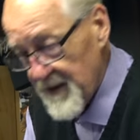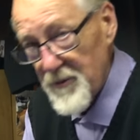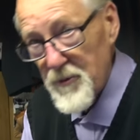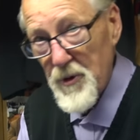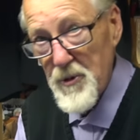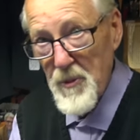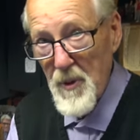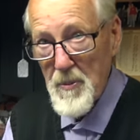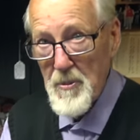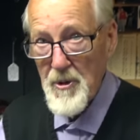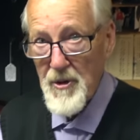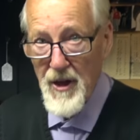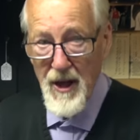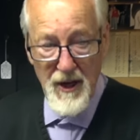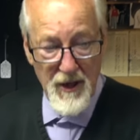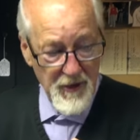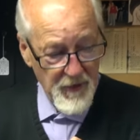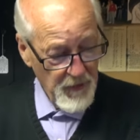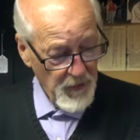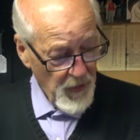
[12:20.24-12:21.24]
Remember
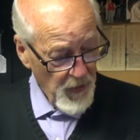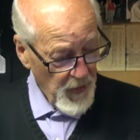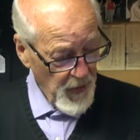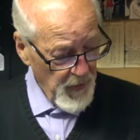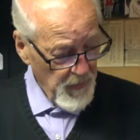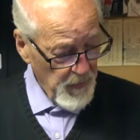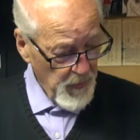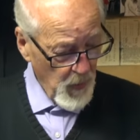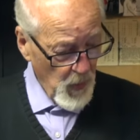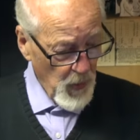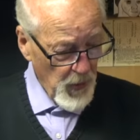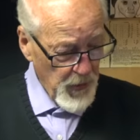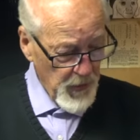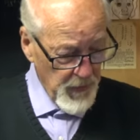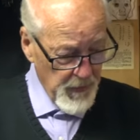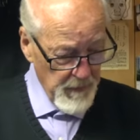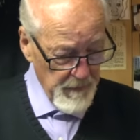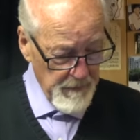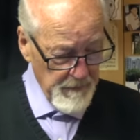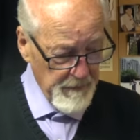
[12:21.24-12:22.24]
that, it's very
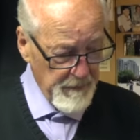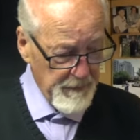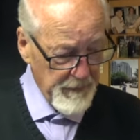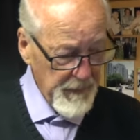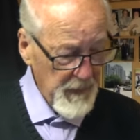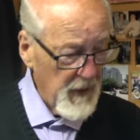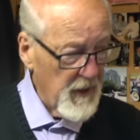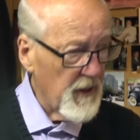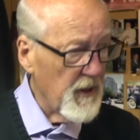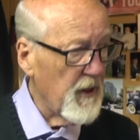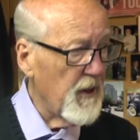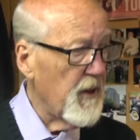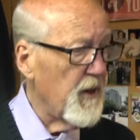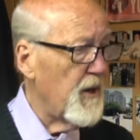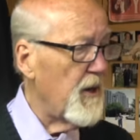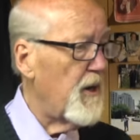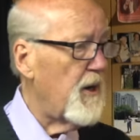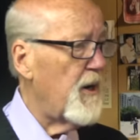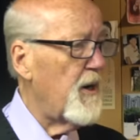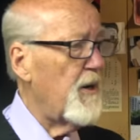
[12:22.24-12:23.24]
important.
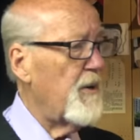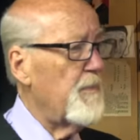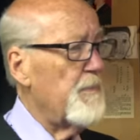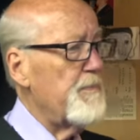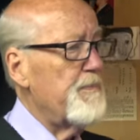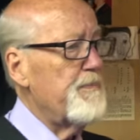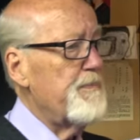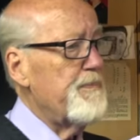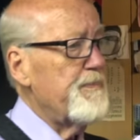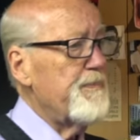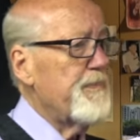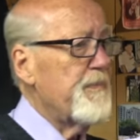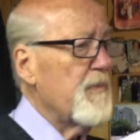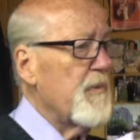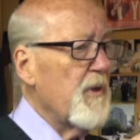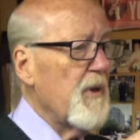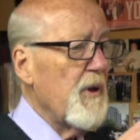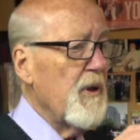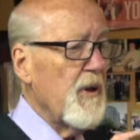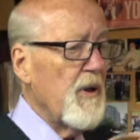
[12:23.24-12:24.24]
Um,
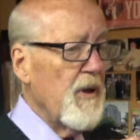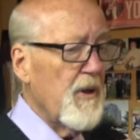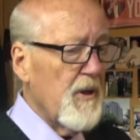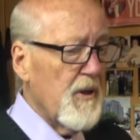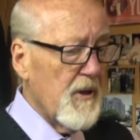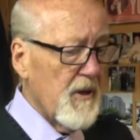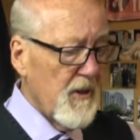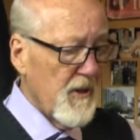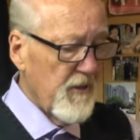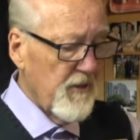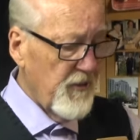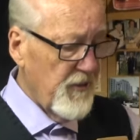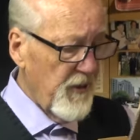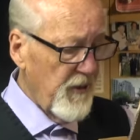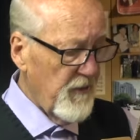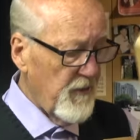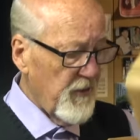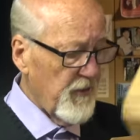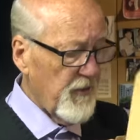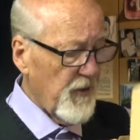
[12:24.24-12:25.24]
See
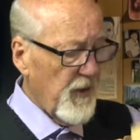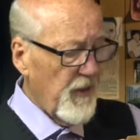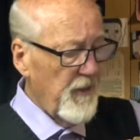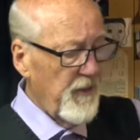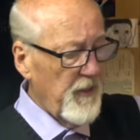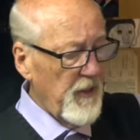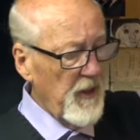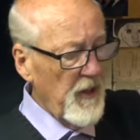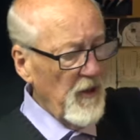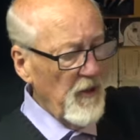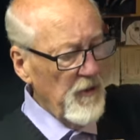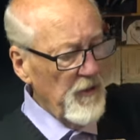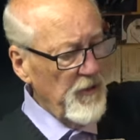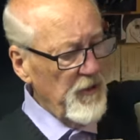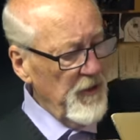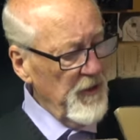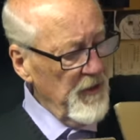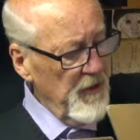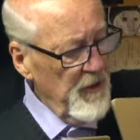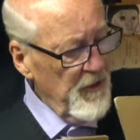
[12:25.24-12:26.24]
if there's anything else
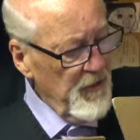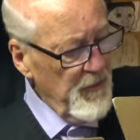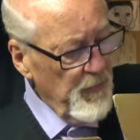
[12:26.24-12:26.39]
in this